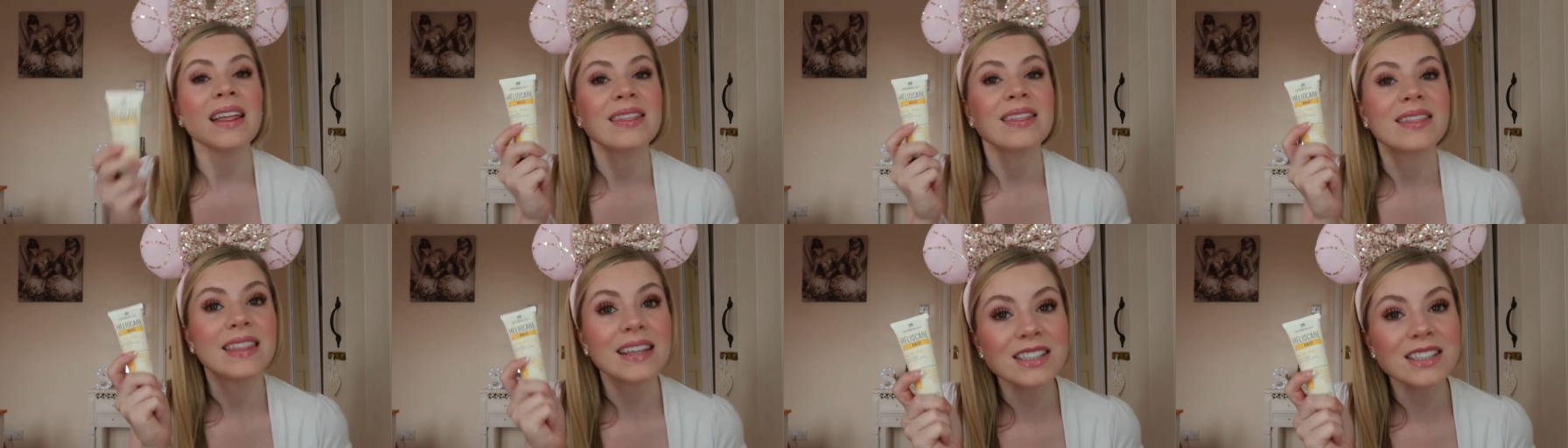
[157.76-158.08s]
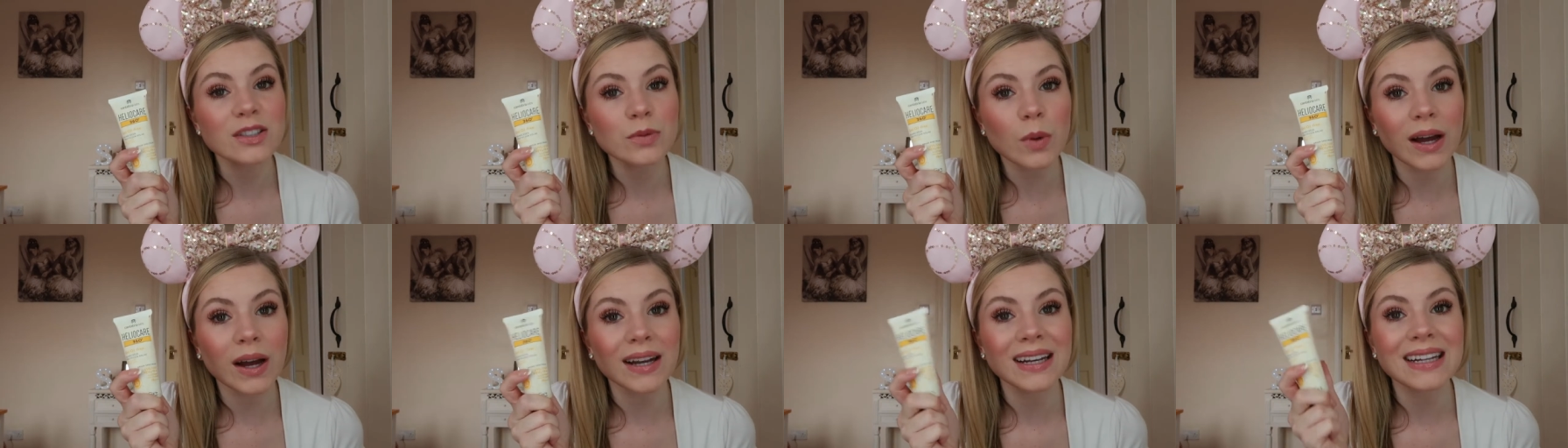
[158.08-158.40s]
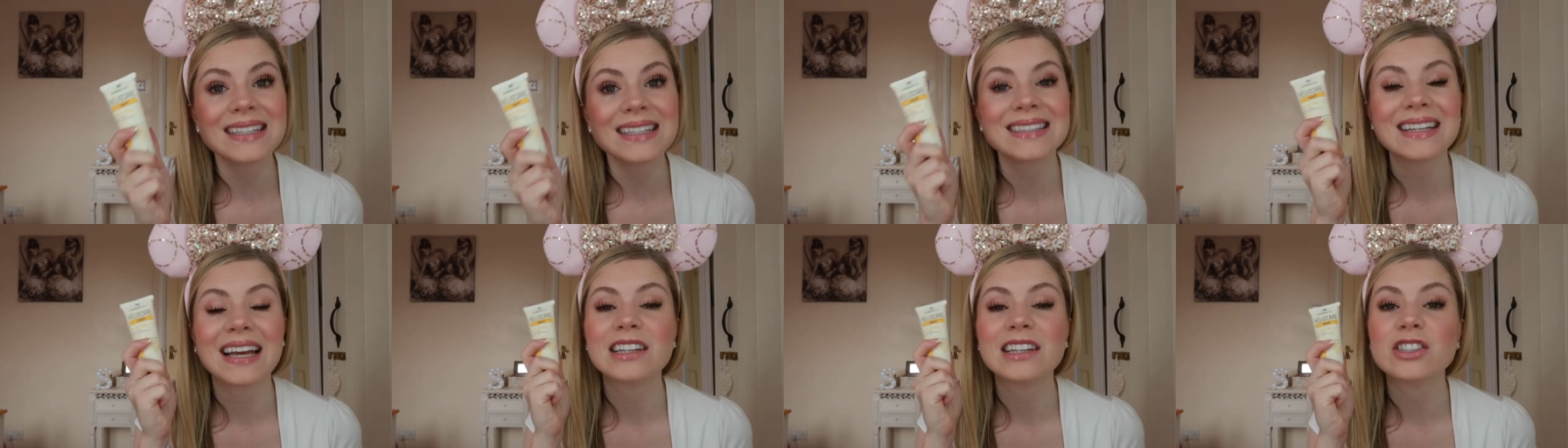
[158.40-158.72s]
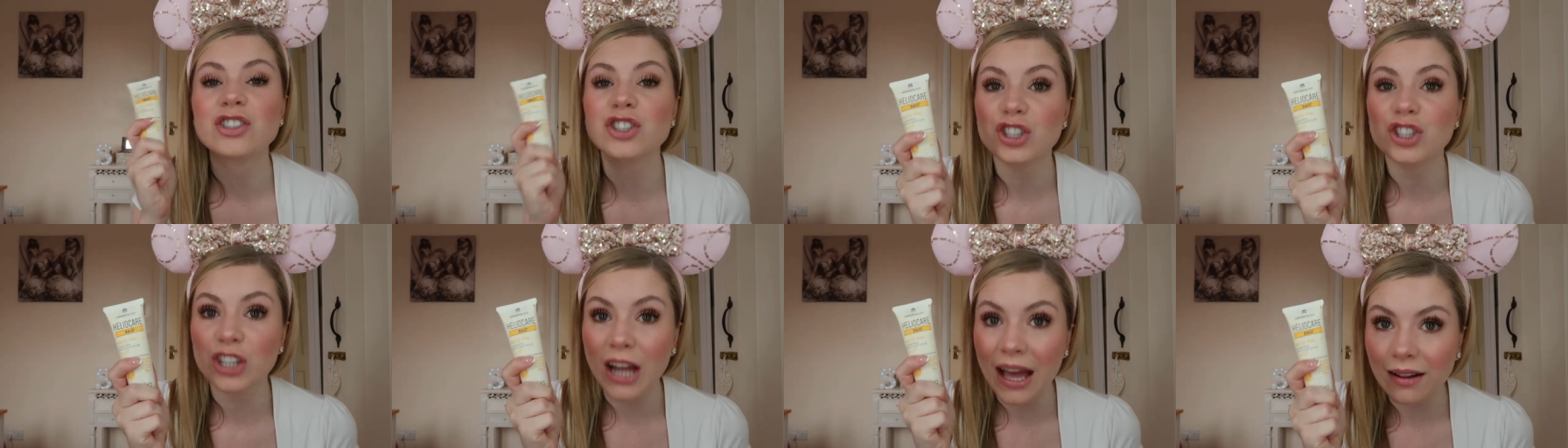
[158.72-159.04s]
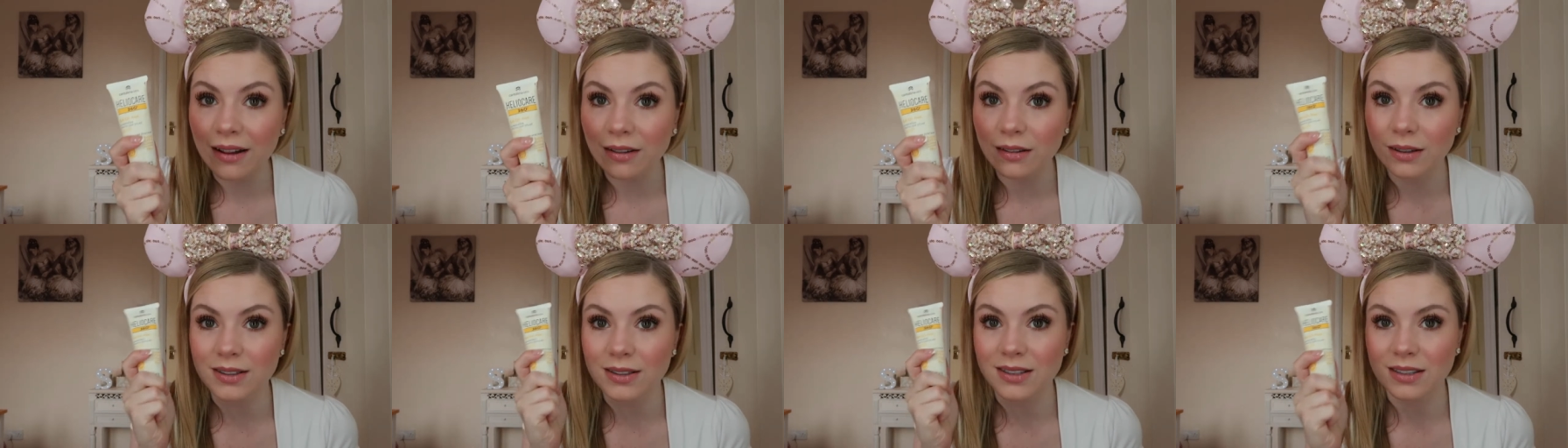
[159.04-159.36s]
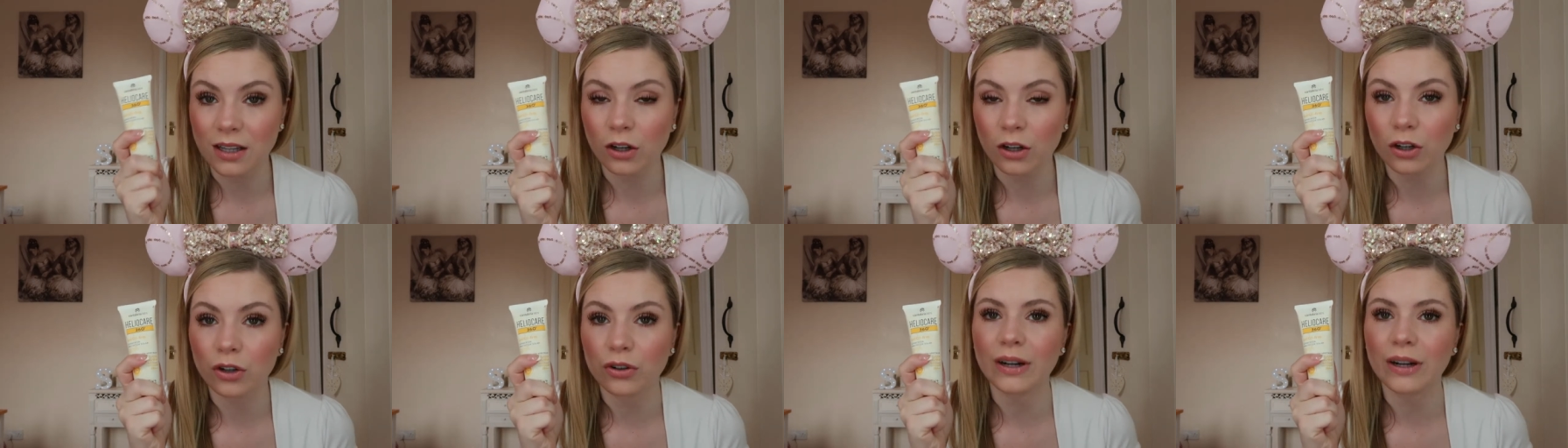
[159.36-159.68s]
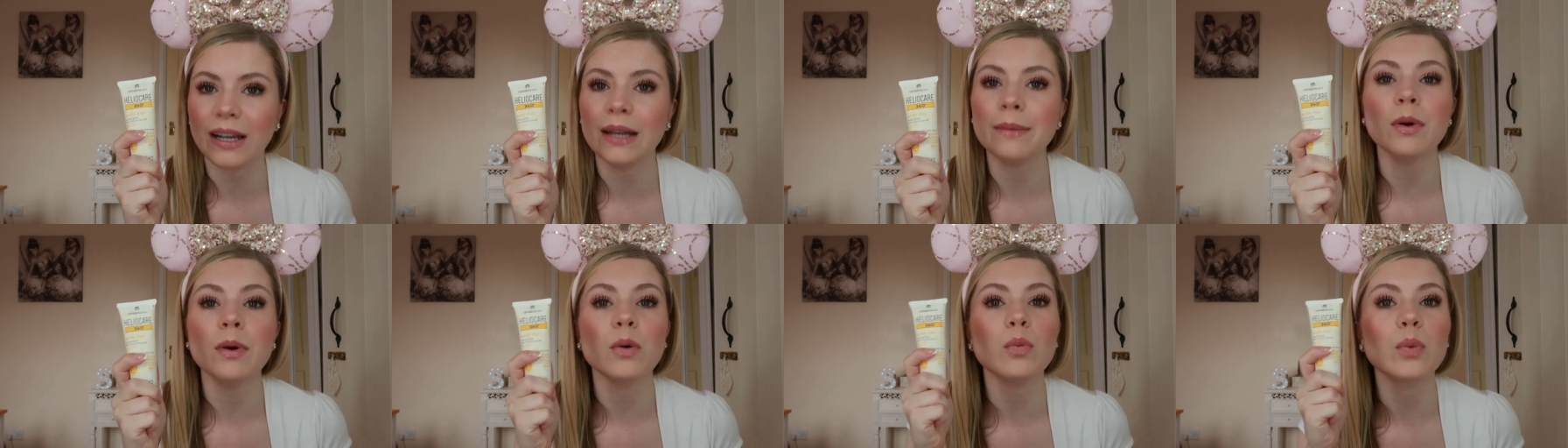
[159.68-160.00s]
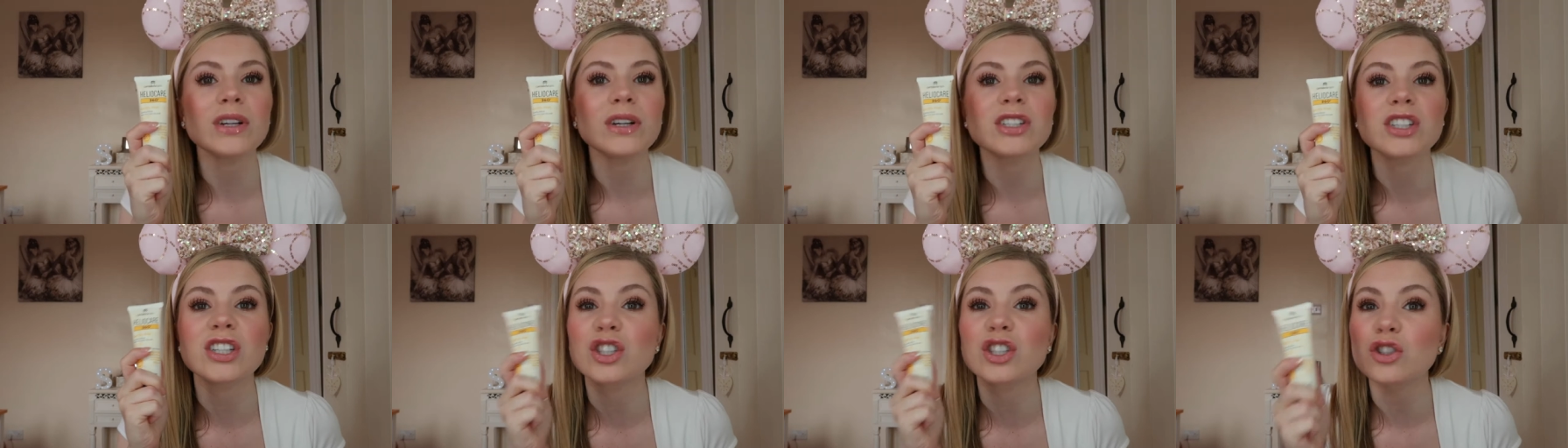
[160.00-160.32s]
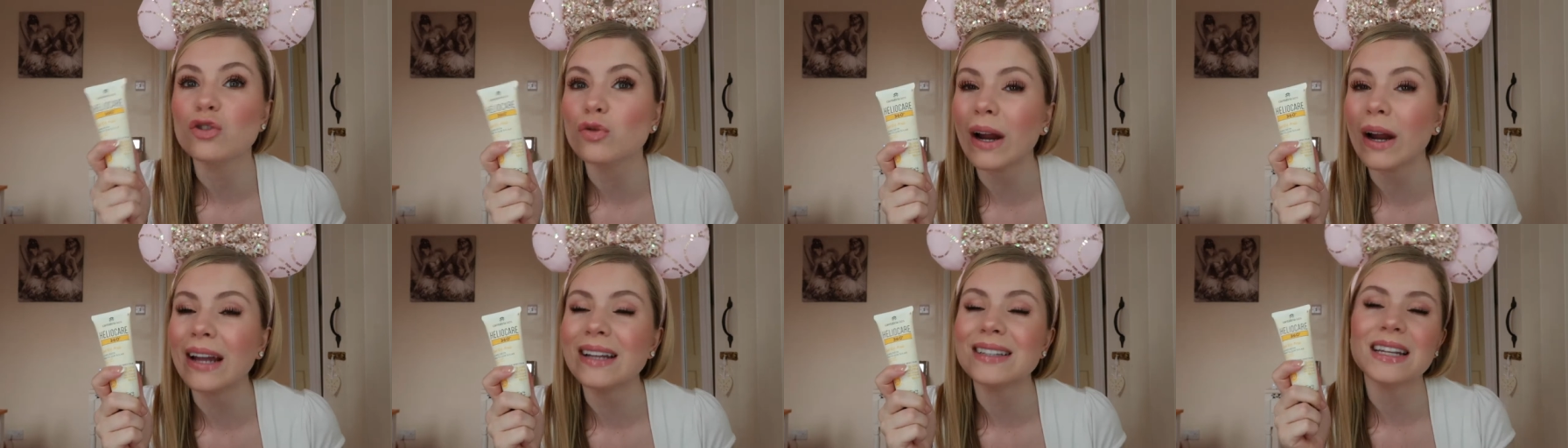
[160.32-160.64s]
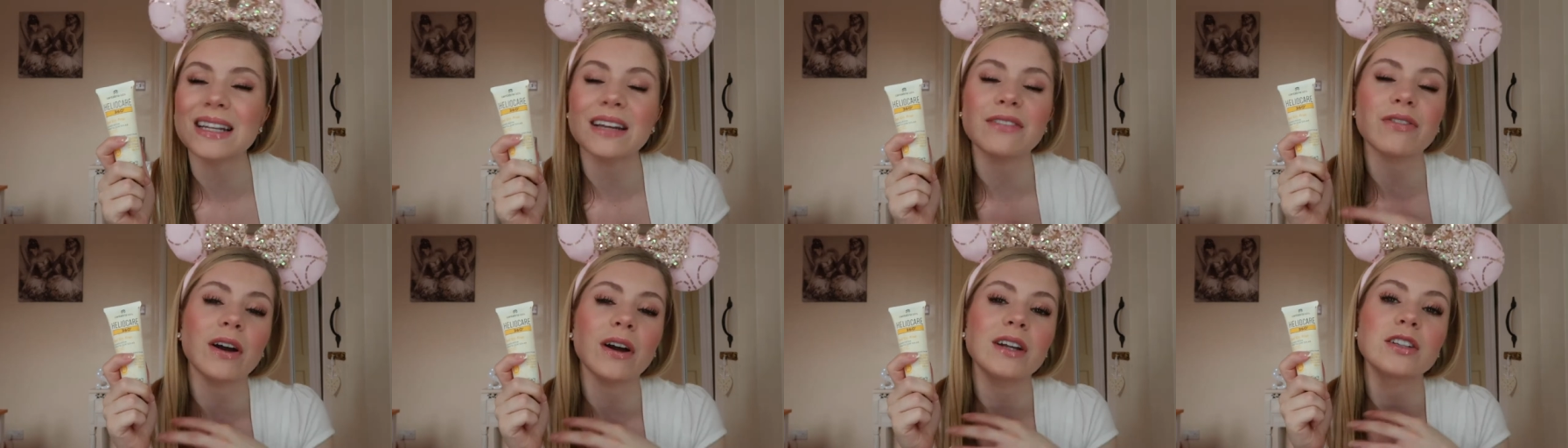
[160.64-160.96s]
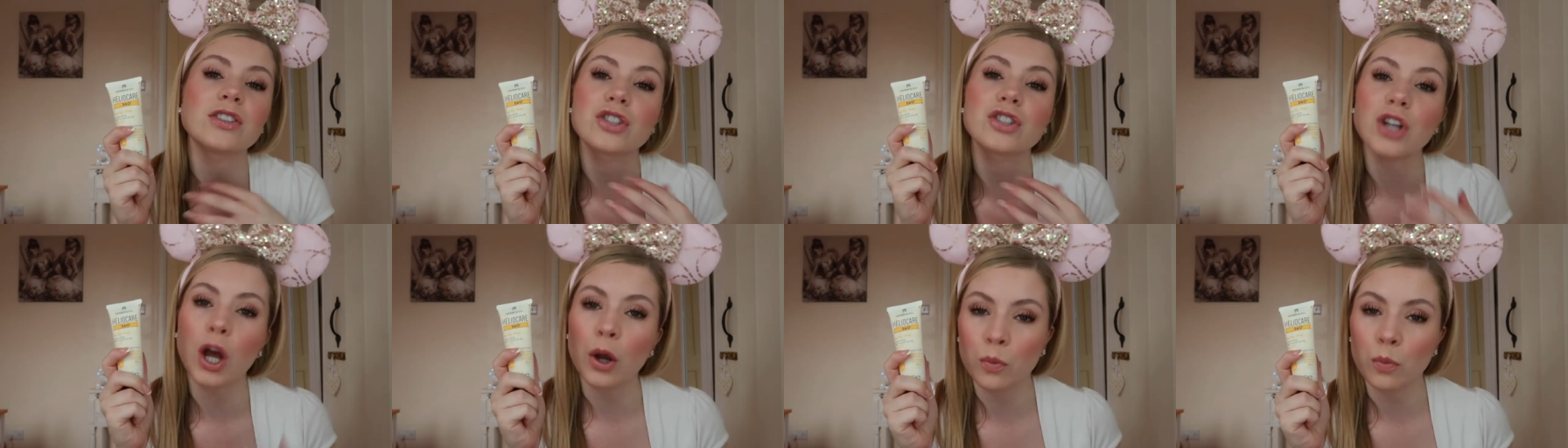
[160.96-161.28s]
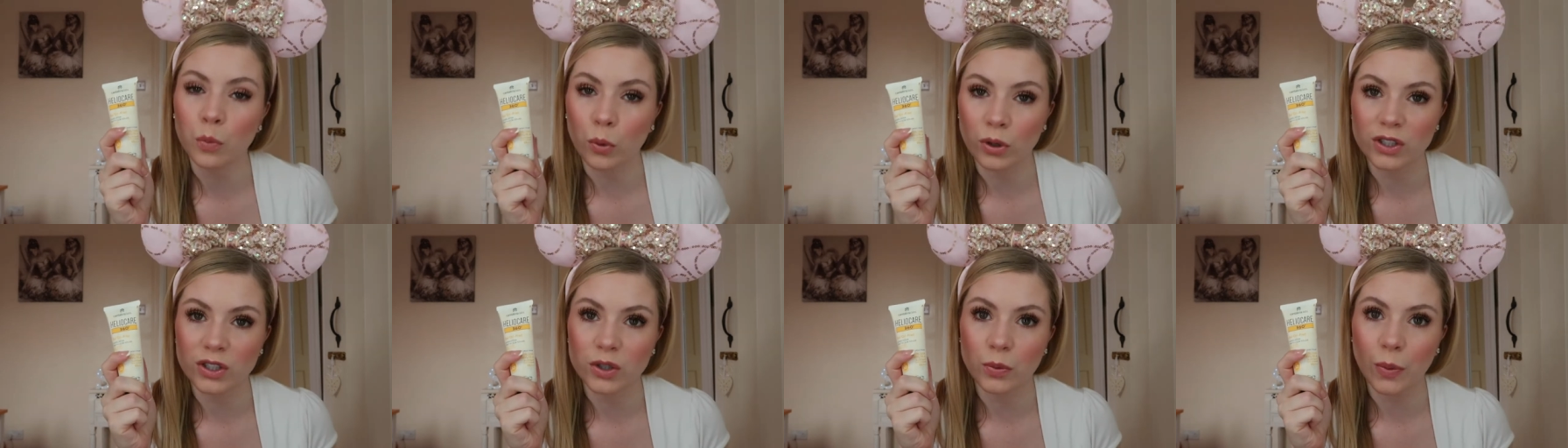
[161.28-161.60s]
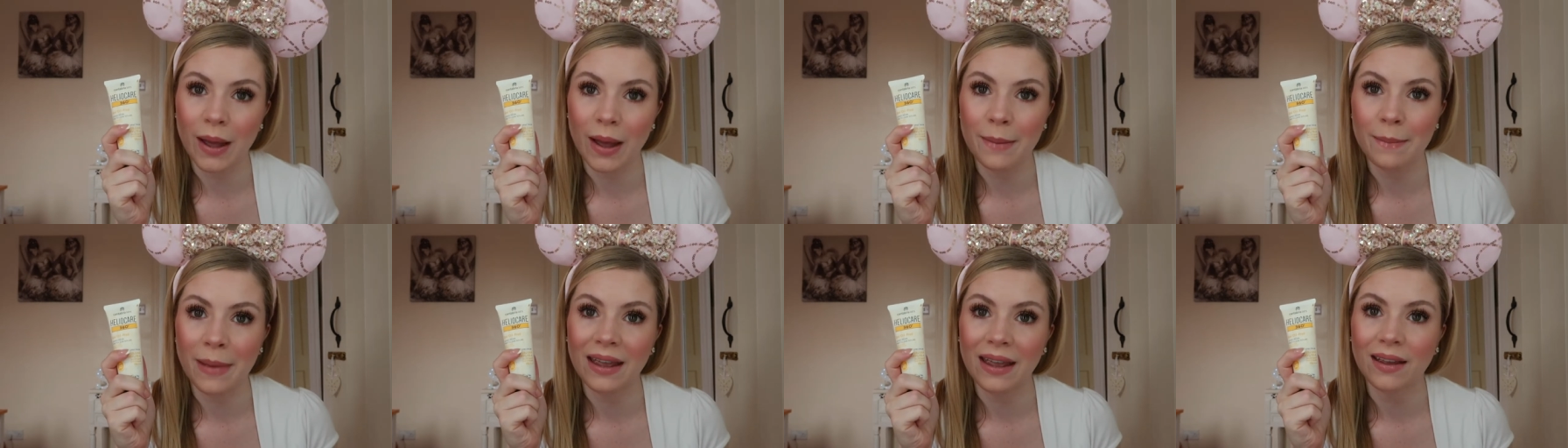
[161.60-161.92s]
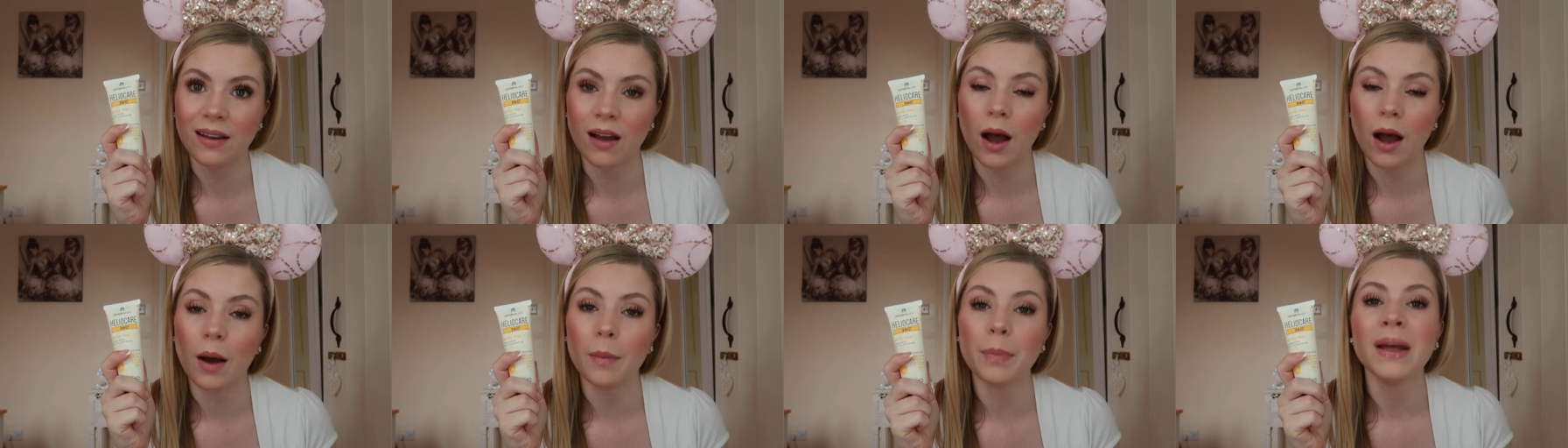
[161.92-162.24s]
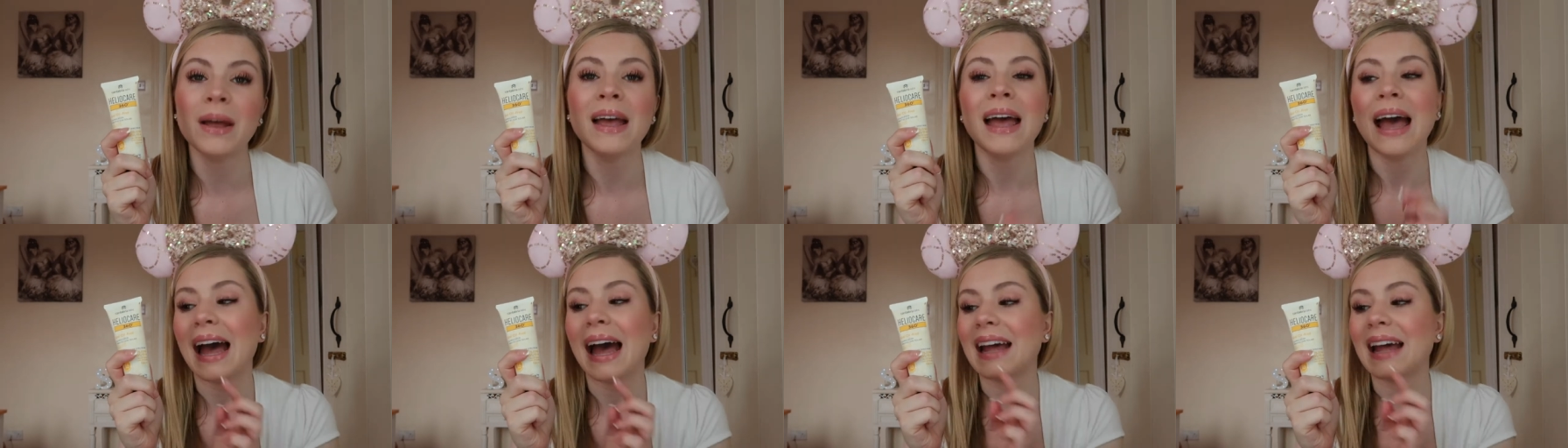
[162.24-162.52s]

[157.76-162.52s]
This one is a gel sun cream, which is great if I don't want to wear makeup,